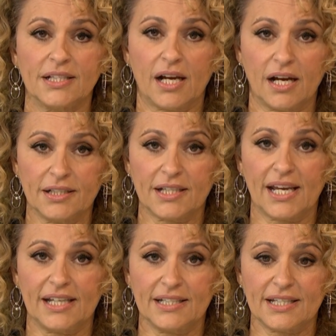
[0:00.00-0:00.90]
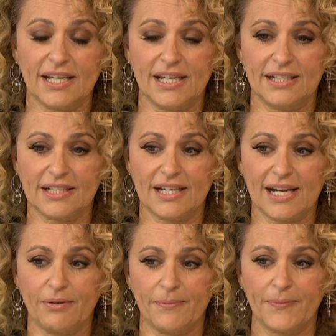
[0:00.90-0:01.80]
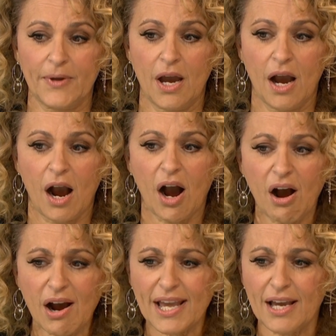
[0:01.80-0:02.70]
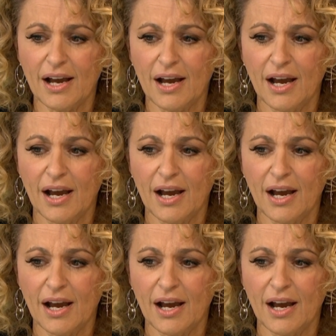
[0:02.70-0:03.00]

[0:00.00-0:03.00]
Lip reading: to under 18s. Now, I